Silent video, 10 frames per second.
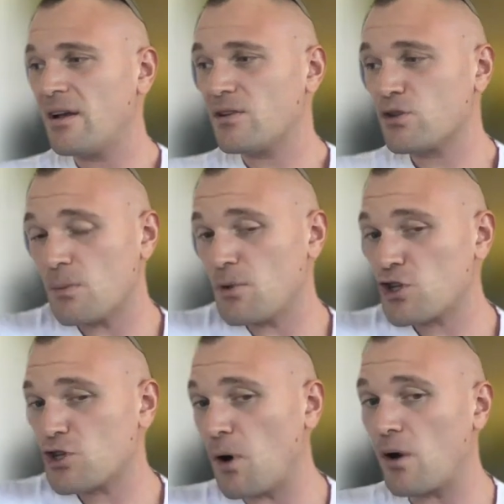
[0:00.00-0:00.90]
some of the
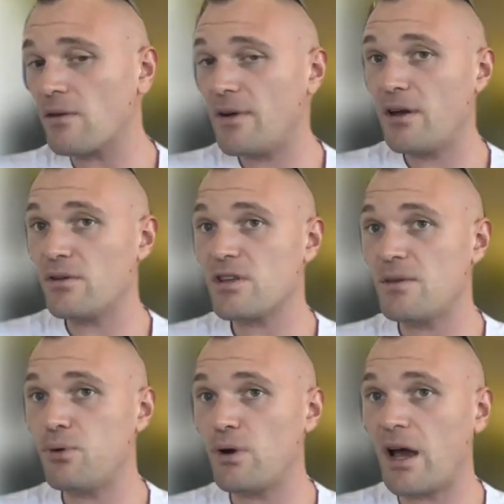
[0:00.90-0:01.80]
sparring videos
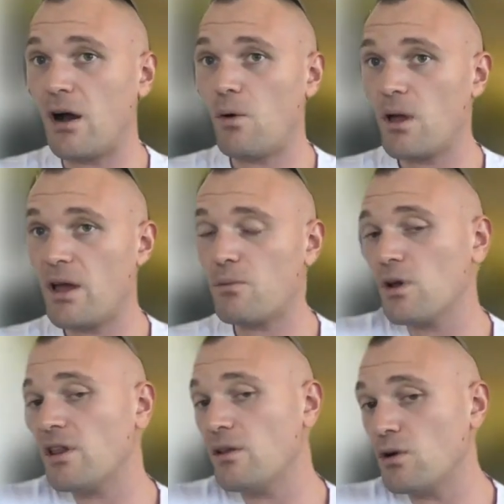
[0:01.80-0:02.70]
they put out, it
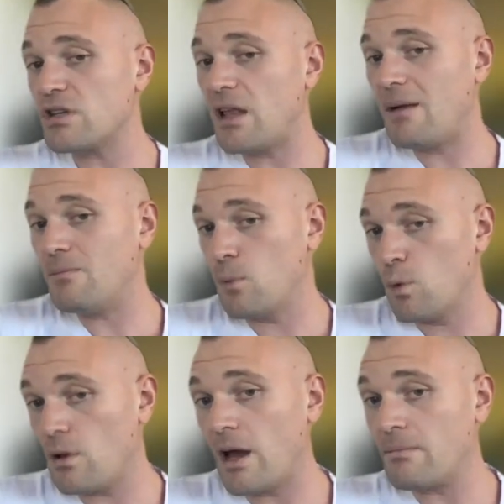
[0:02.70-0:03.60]
really looks a lot
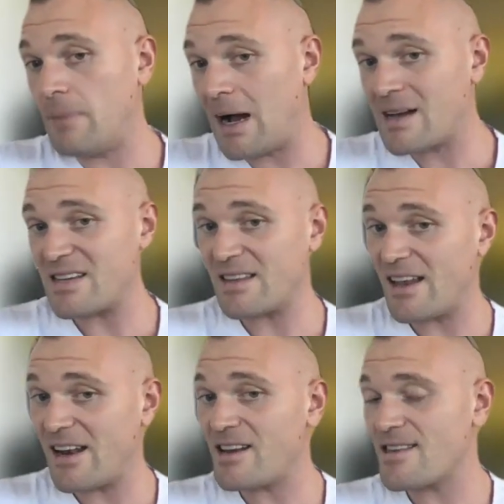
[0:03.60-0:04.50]
more like boxing
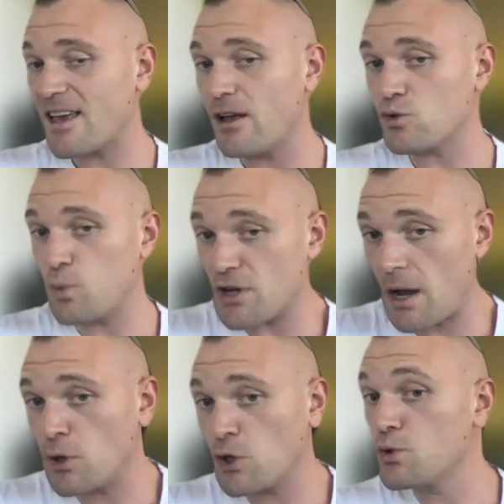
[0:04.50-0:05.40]
than anything else, which
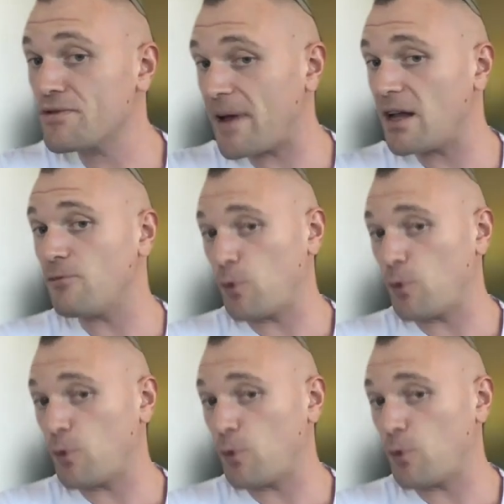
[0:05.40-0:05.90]
I'm a huge fan of.